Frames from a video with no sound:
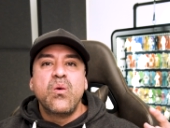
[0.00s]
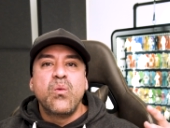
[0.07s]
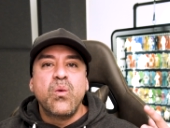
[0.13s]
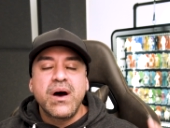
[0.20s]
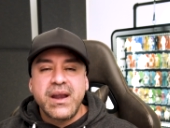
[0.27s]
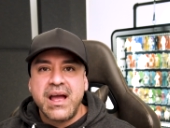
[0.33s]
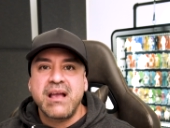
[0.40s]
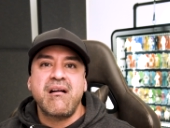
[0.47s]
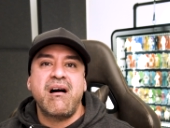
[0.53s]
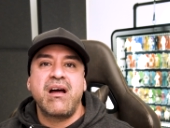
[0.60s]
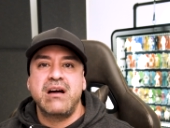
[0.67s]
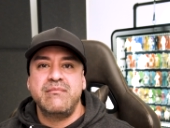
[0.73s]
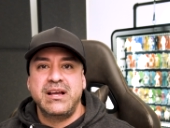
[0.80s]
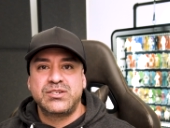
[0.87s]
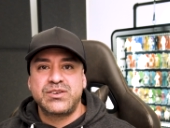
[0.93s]
what I got
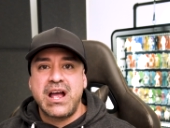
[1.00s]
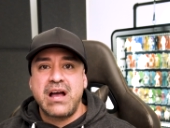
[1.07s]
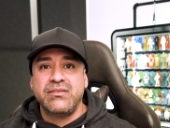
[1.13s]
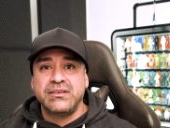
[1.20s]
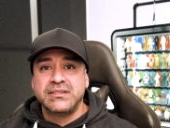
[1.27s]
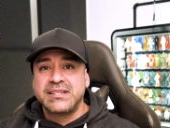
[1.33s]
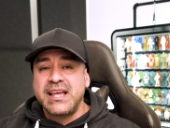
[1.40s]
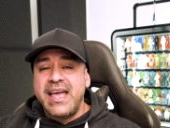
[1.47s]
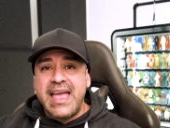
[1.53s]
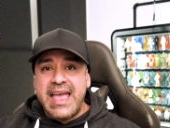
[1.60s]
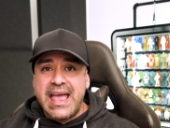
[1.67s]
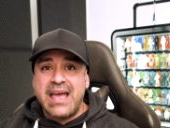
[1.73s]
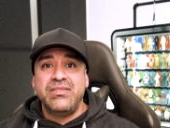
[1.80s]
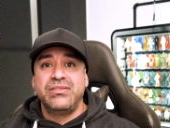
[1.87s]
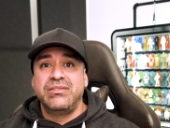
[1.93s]
on my travels
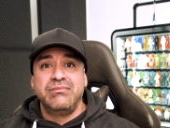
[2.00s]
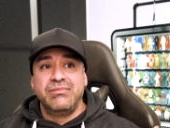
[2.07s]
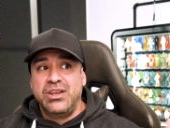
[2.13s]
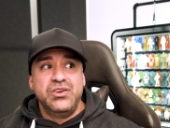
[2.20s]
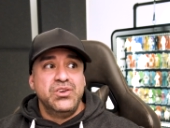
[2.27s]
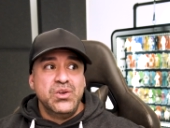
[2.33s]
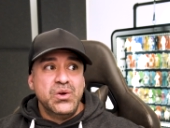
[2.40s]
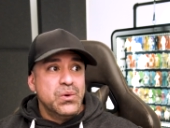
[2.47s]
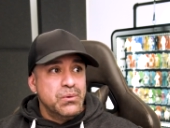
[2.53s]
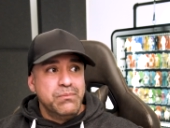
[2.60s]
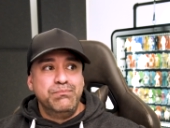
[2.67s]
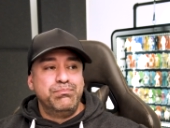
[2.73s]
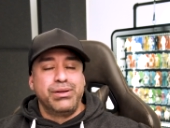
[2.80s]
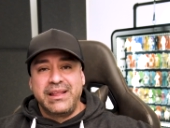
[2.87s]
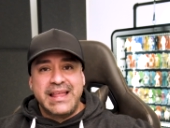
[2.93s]
and the new
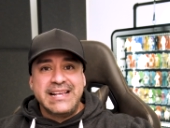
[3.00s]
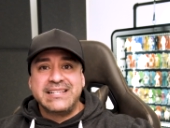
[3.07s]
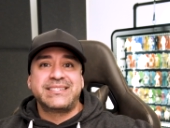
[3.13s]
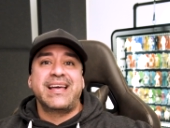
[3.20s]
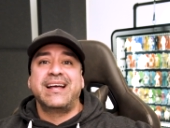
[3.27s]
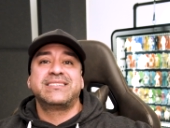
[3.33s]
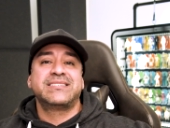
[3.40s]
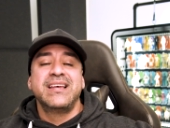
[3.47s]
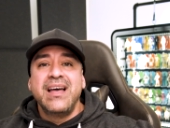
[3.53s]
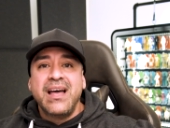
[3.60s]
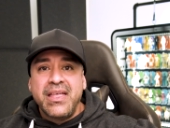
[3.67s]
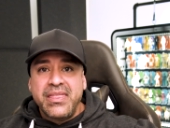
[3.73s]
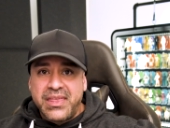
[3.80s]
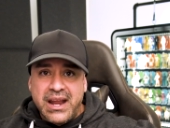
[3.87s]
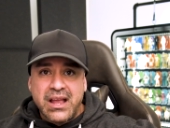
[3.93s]
play sets
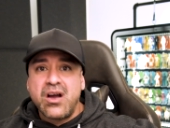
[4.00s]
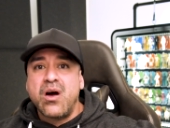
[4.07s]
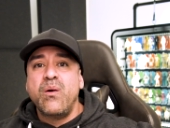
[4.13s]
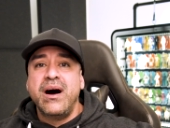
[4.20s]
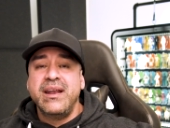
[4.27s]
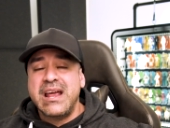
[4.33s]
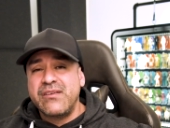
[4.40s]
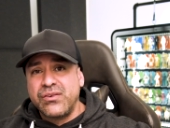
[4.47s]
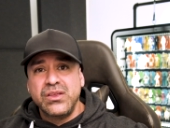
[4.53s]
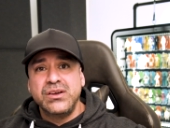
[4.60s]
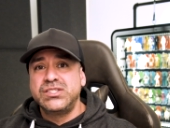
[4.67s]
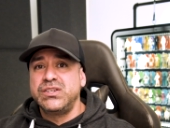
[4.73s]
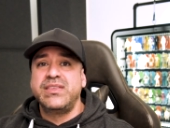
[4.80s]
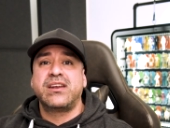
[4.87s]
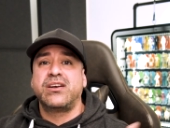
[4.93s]
that I go on. And for
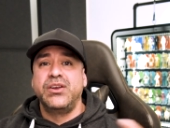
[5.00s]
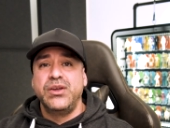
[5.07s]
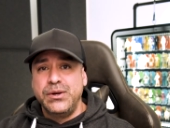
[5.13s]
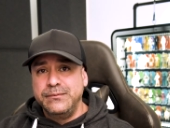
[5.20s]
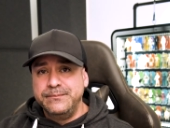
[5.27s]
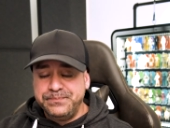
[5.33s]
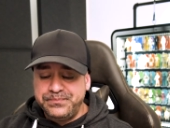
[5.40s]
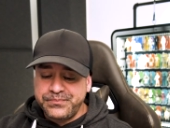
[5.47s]
those of you that are new,